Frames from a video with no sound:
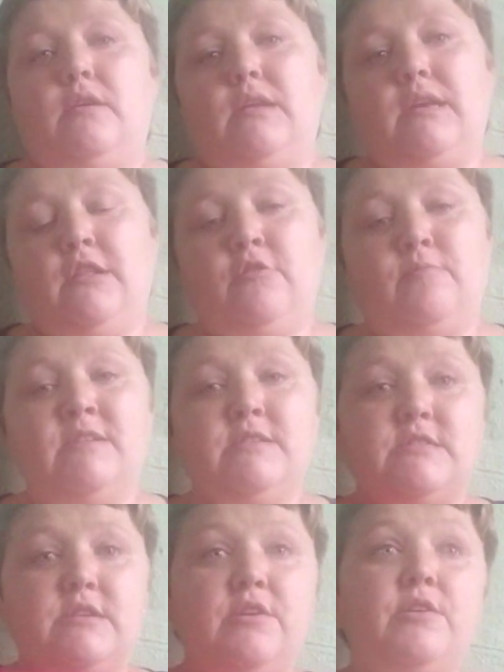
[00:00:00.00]
little
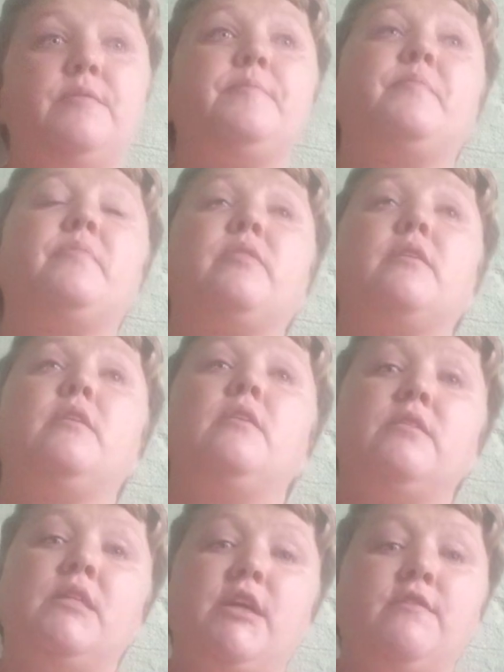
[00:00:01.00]
ones.
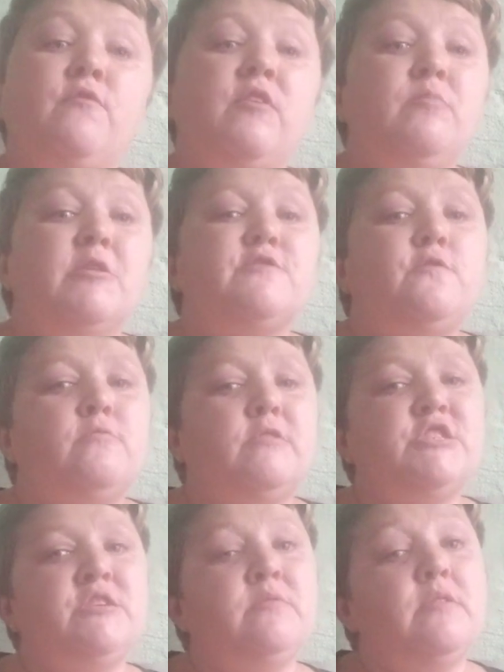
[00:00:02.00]
Thank you very much for
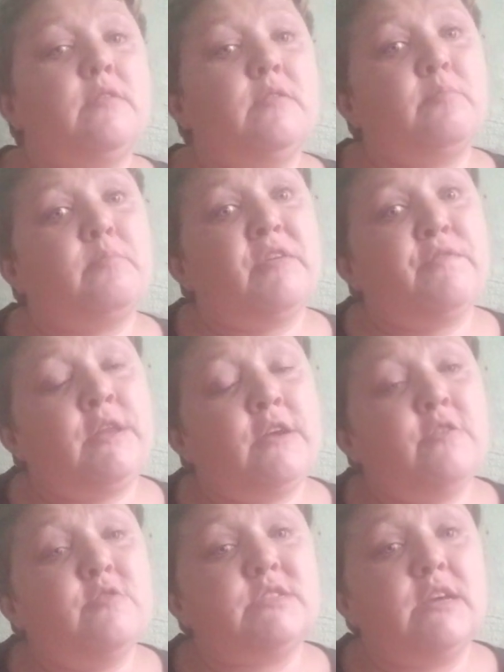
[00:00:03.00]
watching my
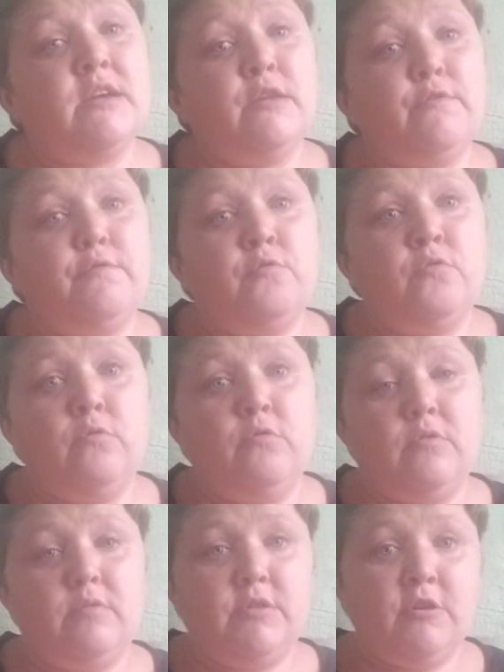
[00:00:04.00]
videos, and
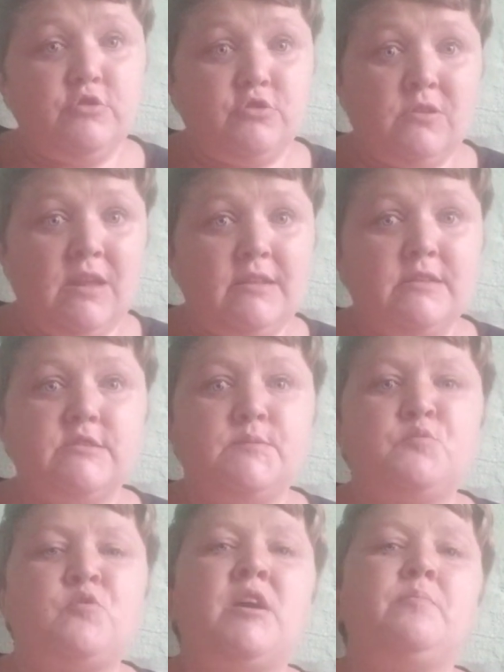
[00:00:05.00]
for those who like and
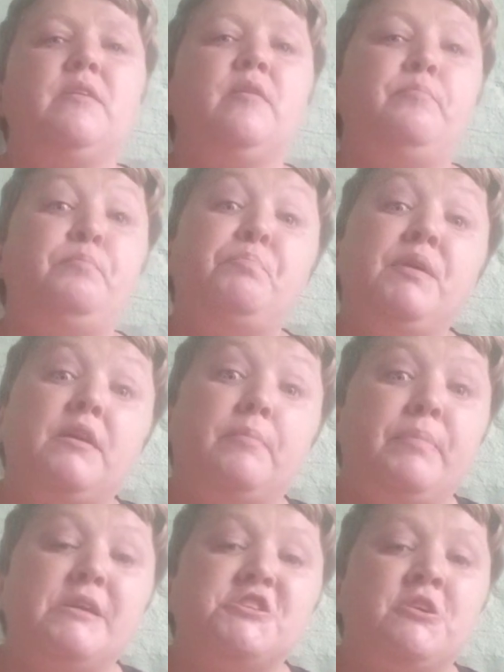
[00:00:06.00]
subscribe, a
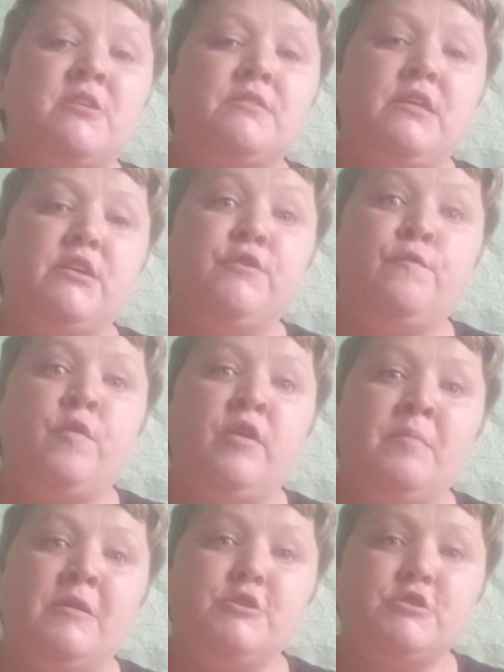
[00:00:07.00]
big shout out. Thank you very
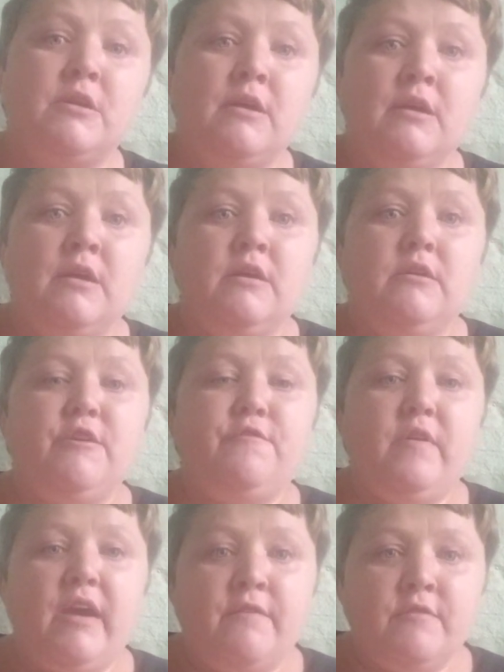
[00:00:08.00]
much. If
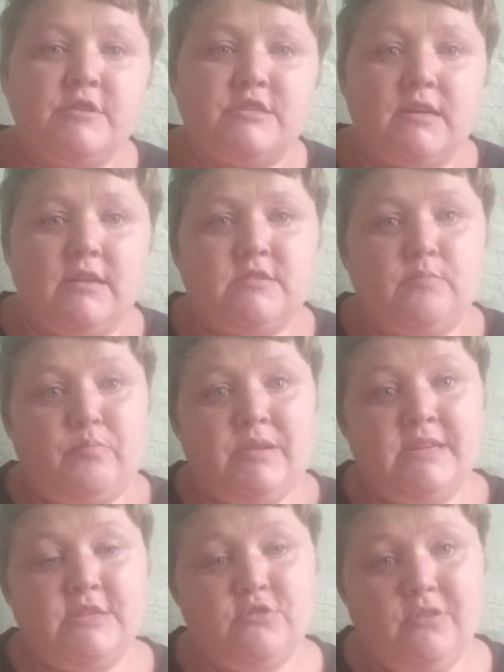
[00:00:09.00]
you haven't yet,
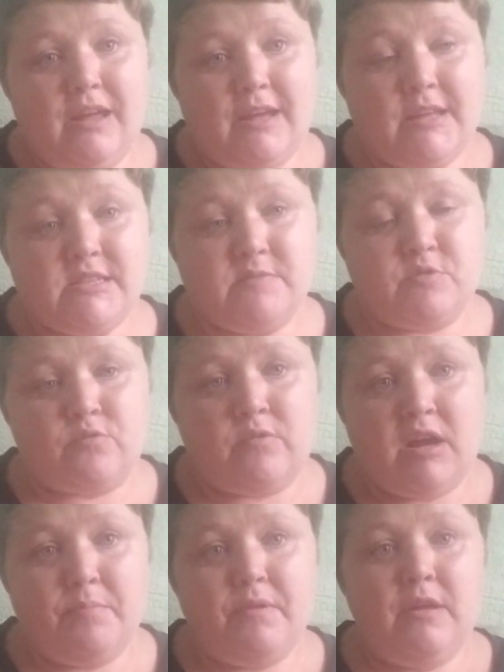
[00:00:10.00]
please do like and
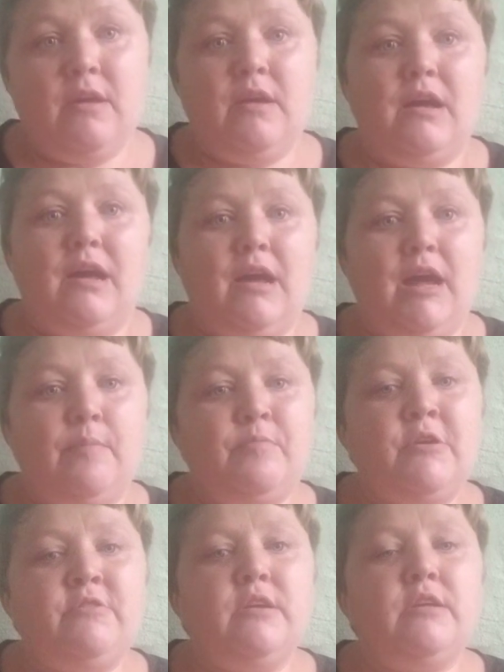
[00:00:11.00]
subscribe. I
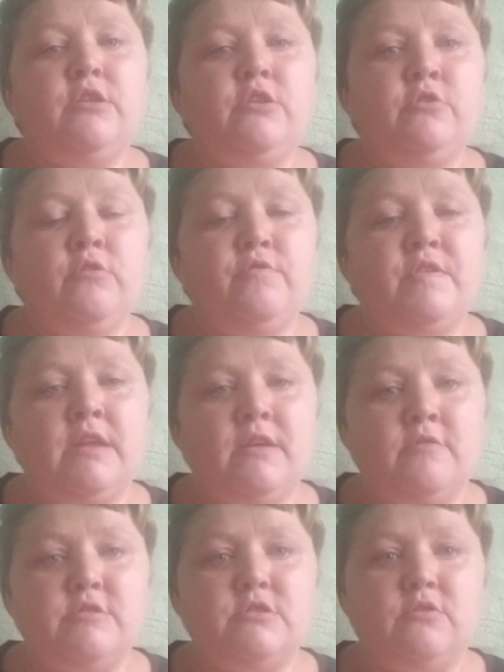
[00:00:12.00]
upload new
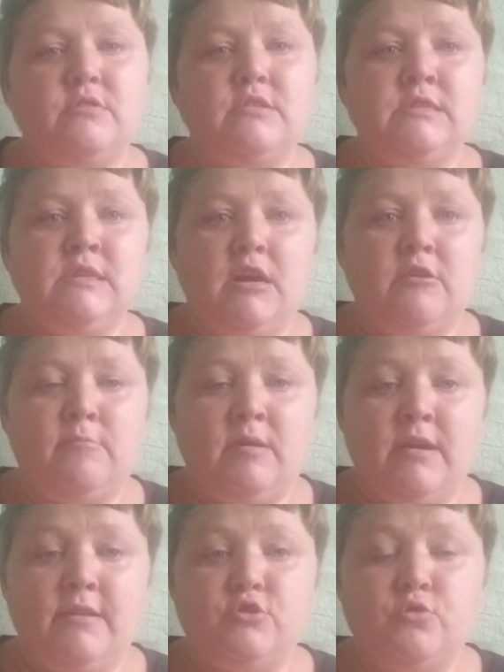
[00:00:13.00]
videos on
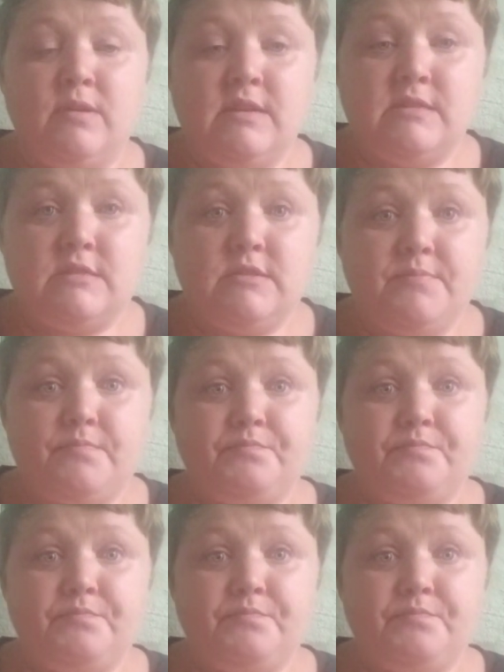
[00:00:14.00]
DIY toys